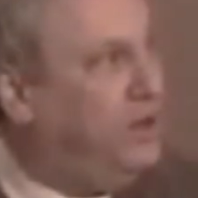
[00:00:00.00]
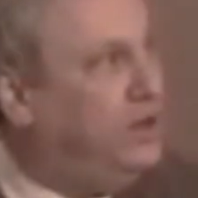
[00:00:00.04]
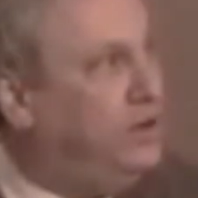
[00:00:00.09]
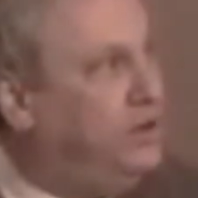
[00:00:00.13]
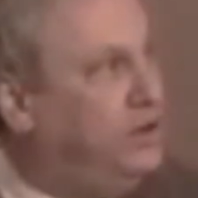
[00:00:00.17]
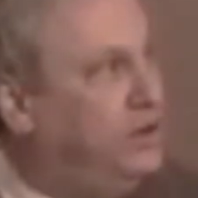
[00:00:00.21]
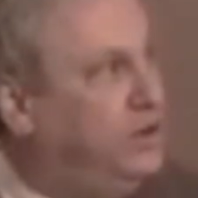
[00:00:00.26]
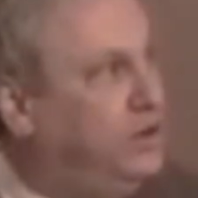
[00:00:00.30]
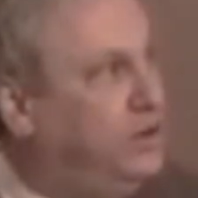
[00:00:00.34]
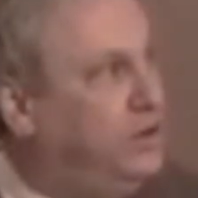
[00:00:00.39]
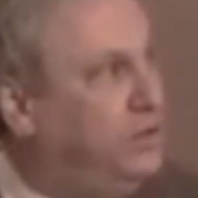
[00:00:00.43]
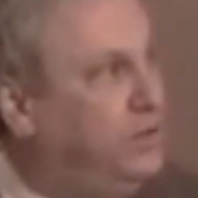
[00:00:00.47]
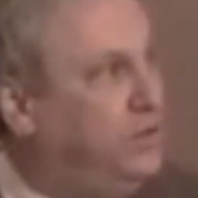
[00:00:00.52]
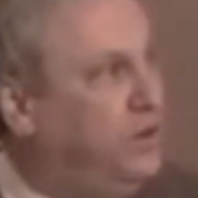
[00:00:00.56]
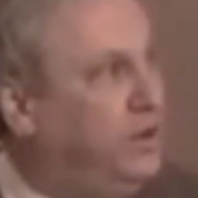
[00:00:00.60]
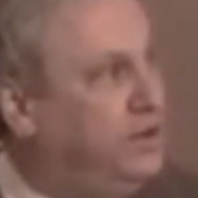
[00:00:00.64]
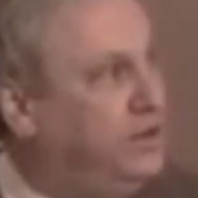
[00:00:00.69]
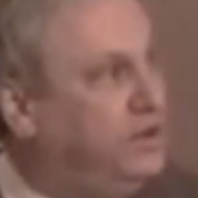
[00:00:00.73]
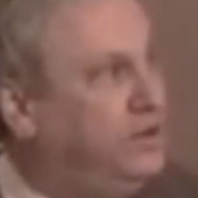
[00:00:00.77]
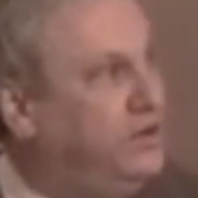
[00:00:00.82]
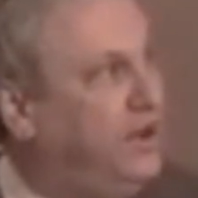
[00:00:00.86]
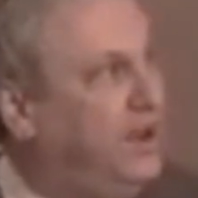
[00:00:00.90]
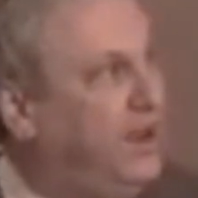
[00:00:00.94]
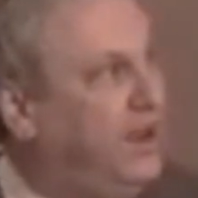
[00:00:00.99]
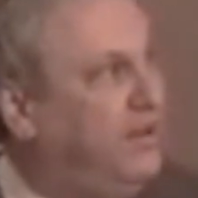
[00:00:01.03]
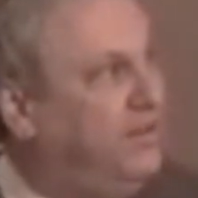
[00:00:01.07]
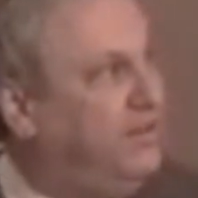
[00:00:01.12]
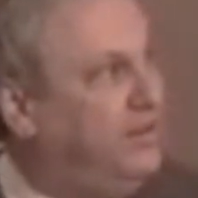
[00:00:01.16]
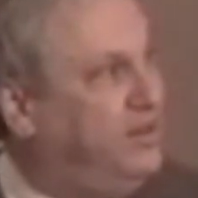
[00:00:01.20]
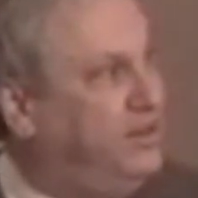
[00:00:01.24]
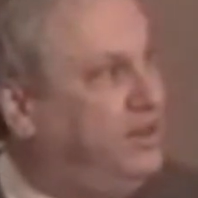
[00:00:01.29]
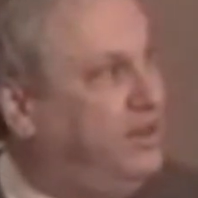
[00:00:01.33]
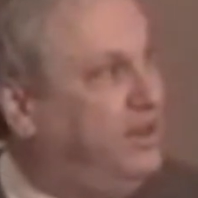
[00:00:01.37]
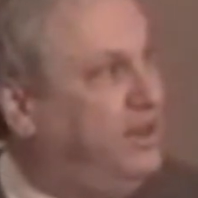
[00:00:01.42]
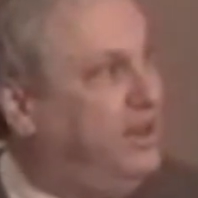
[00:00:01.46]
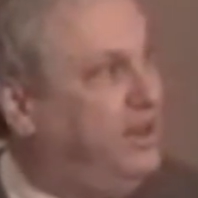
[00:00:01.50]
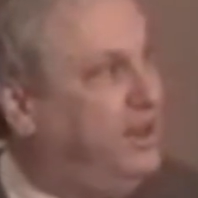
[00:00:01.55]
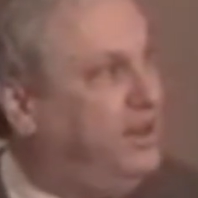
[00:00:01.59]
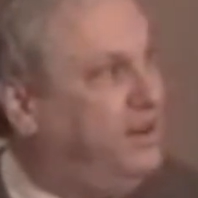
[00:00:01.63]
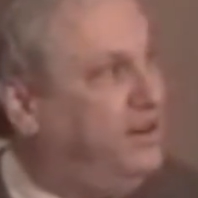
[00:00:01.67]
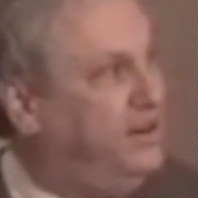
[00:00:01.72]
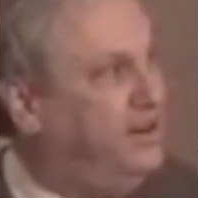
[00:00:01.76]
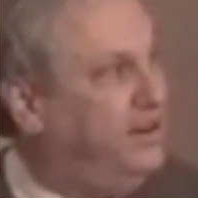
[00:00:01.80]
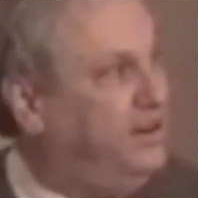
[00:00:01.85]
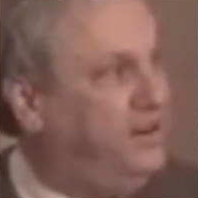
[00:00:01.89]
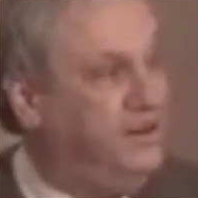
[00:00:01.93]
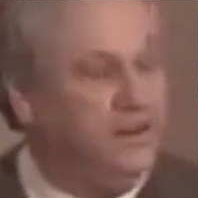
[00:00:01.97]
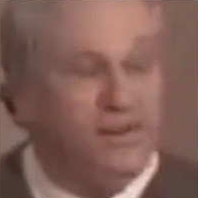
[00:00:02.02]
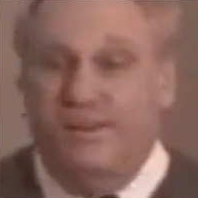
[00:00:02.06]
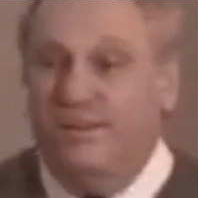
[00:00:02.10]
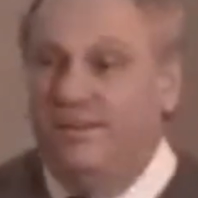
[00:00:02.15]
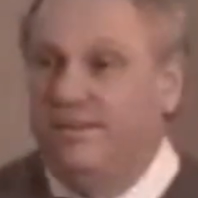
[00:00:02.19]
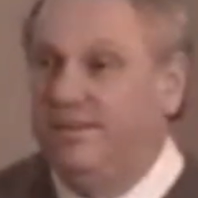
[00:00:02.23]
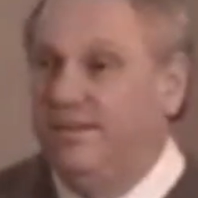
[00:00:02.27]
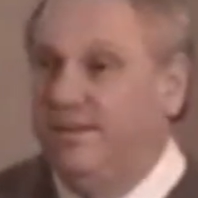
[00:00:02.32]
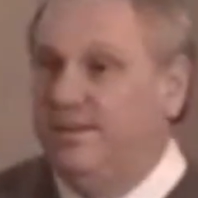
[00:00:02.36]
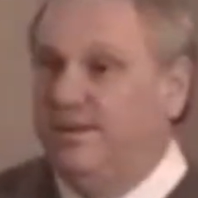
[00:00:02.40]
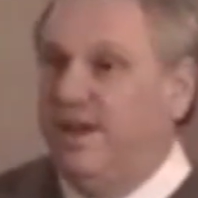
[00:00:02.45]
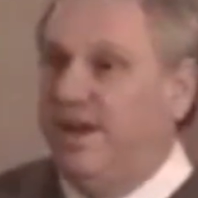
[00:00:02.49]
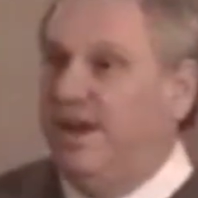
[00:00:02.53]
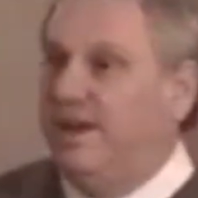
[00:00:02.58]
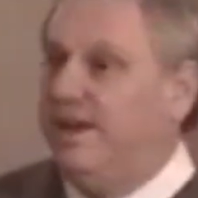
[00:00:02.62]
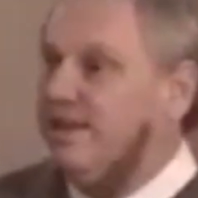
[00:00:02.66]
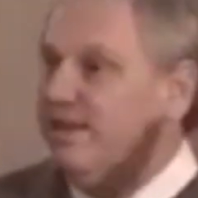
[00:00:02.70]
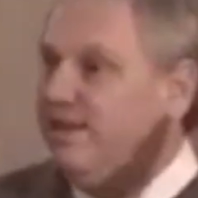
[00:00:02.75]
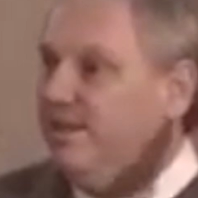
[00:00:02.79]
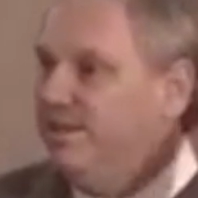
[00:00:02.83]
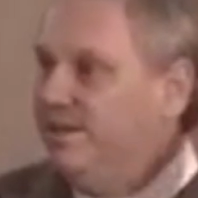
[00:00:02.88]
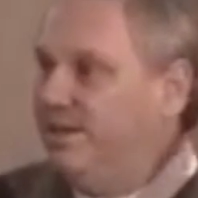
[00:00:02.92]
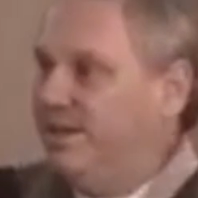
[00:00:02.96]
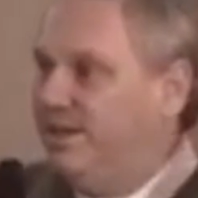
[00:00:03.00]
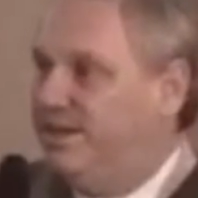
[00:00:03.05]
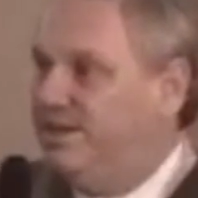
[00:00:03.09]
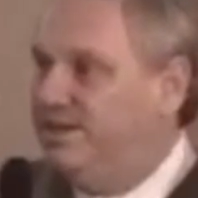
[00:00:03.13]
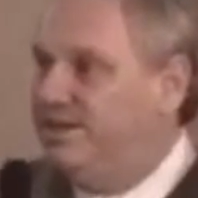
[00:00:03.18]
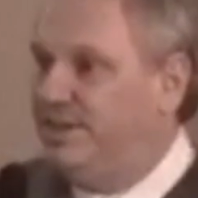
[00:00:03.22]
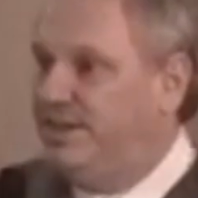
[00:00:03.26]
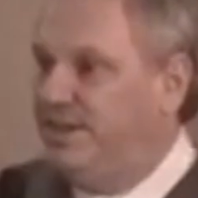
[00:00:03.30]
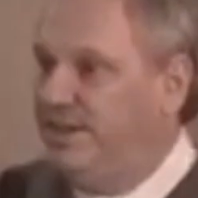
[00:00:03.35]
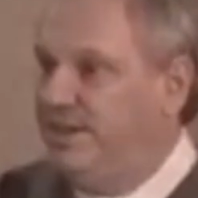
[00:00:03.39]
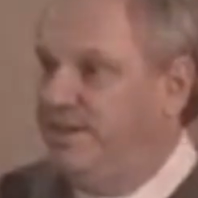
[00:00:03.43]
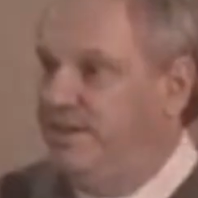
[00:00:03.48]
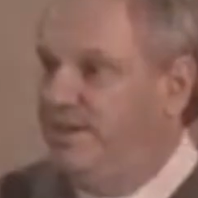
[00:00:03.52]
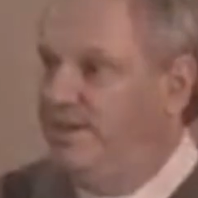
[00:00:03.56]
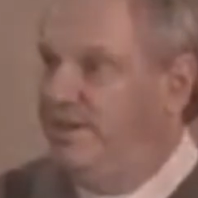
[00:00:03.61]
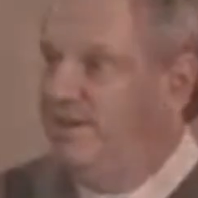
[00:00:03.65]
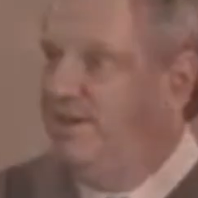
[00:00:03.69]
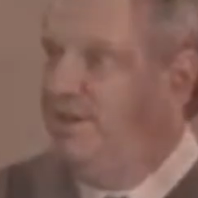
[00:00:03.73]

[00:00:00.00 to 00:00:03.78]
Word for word: do you do once you have a lead? You've got to get the lead sheet.